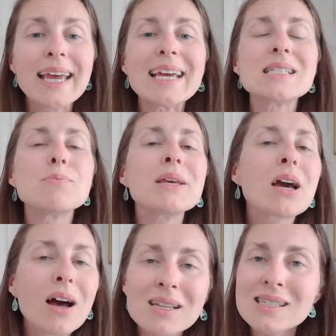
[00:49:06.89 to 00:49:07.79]
It's
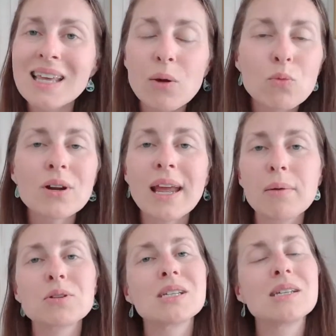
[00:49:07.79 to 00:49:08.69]
because they weren't
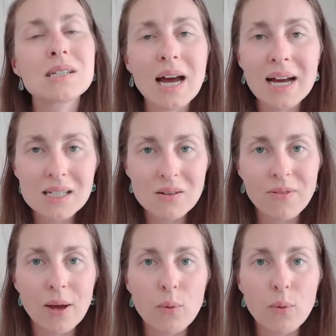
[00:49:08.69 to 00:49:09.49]
able to detoxify